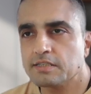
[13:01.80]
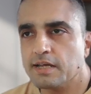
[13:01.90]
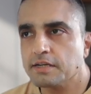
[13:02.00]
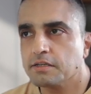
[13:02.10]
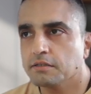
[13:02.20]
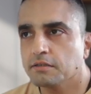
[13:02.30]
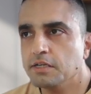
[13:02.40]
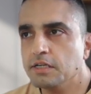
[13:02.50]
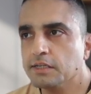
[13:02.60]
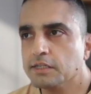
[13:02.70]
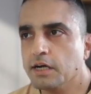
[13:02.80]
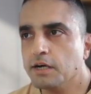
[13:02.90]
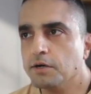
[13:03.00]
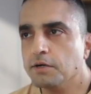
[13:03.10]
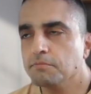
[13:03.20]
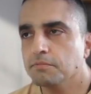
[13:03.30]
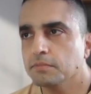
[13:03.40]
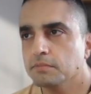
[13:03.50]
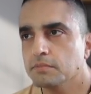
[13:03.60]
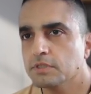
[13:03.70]
is that the entire
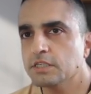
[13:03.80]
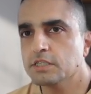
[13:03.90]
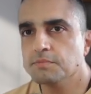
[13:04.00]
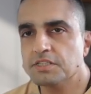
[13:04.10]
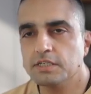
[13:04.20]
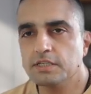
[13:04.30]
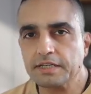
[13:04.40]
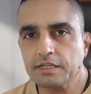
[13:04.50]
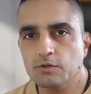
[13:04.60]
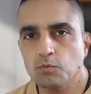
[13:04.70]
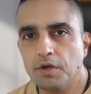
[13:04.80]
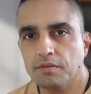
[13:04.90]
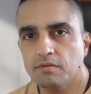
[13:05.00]
system is connected with